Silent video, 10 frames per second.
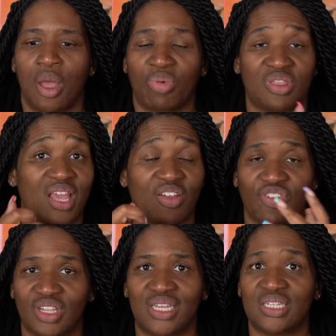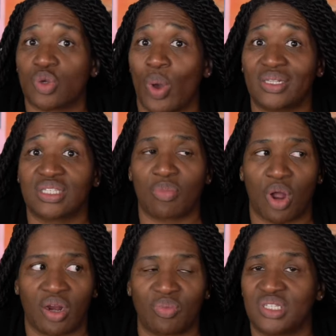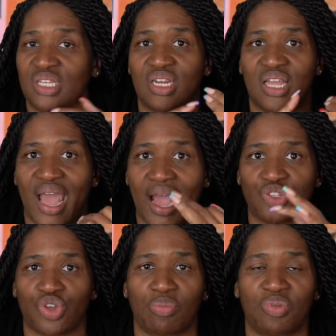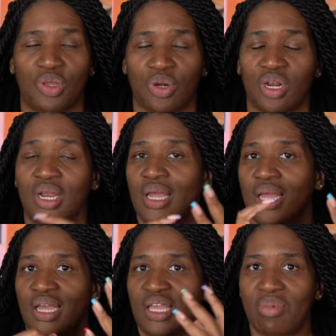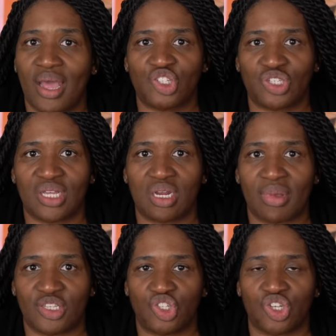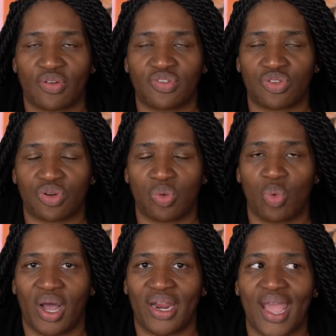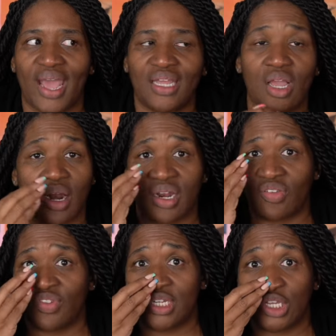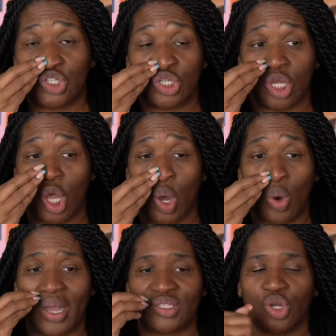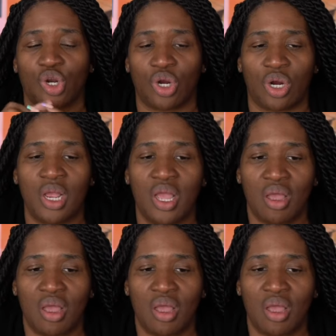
But thankfully he's quite smart. We see that he hacked her computer he managed to send a message off to 31 and he got an invitation to go as her.